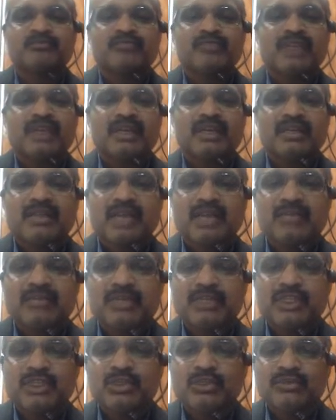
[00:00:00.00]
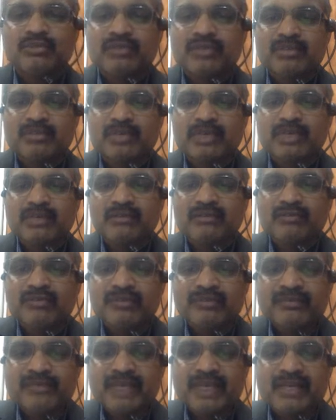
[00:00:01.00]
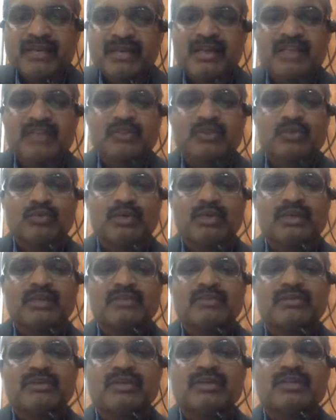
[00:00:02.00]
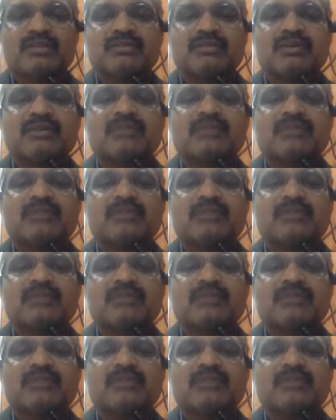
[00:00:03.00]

It can be issued for a period of 15 days to 1 year. You understood now?